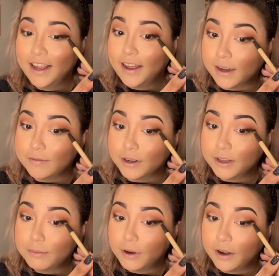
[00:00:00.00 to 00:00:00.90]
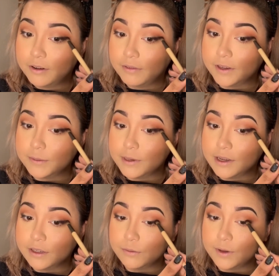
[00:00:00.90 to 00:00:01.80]
I'm really proud of us
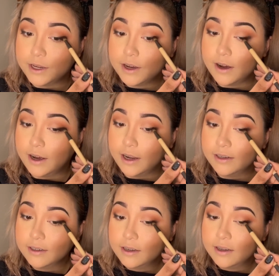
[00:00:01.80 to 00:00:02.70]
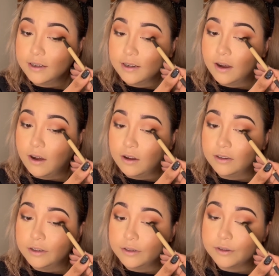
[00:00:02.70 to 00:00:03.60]
because we got
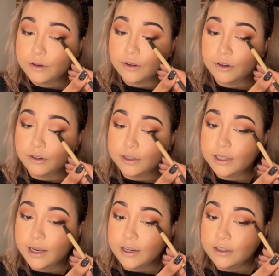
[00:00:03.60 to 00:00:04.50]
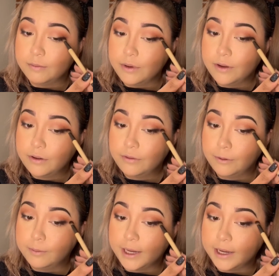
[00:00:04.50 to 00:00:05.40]
all of those girls into
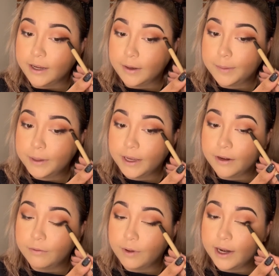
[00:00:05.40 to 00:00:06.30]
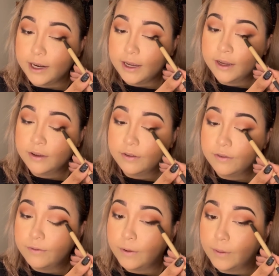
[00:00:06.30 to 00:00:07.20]
beautiful makeup and ready
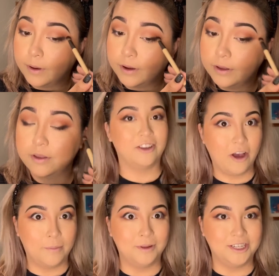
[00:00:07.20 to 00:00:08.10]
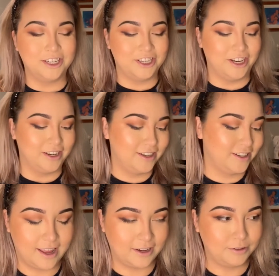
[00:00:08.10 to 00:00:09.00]
for the competition.
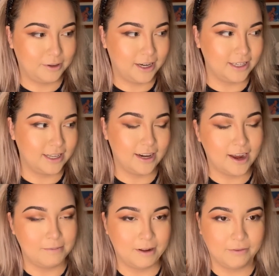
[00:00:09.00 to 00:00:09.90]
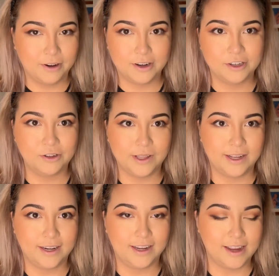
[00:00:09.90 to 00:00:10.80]
That's when I said I'm never gonna do
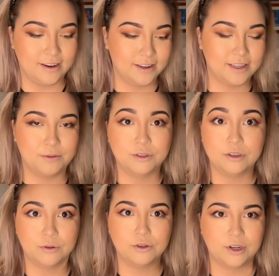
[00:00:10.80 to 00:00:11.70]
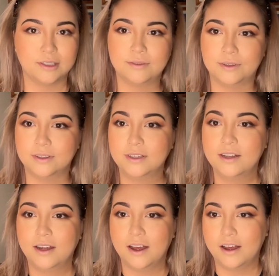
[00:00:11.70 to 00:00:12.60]
that again because that was so stressful,
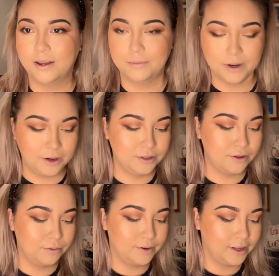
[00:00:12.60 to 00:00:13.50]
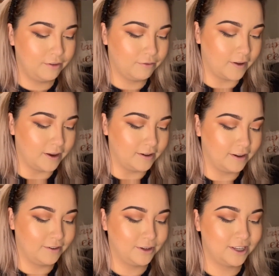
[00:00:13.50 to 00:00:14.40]
but also really fun.
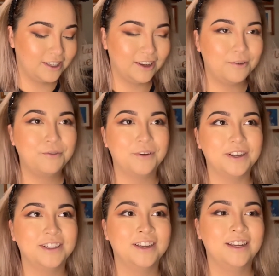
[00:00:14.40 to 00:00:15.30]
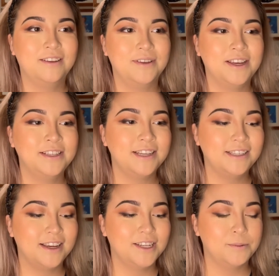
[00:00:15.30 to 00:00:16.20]
It was so fun because these
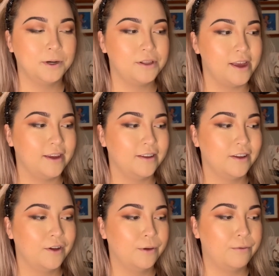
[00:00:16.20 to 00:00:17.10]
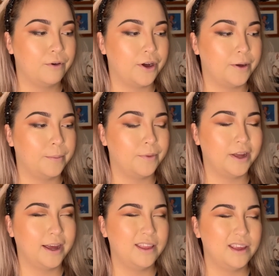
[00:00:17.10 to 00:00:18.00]
kids were like from,
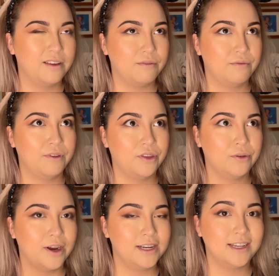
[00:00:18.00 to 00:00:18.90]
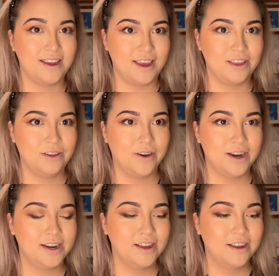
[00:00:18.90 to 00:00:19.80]
I think, 5th grade to 8th
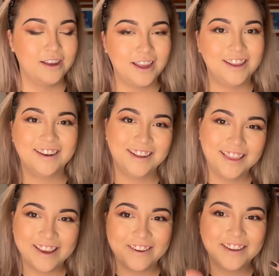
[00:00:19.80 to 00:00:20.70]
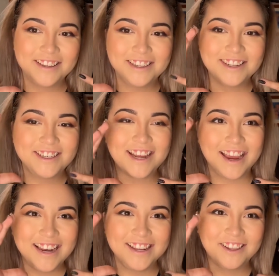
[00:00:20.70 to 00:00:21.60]
grade, and they all had such
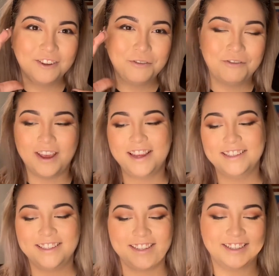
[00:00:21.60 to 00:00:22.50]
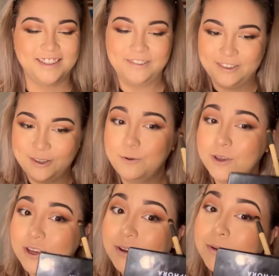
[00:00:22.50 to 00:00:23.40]
tiny little faces. It was so
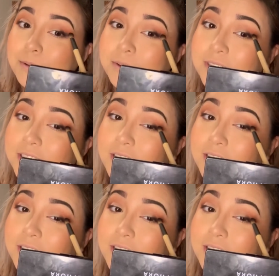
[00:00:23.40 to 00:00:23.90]
cute.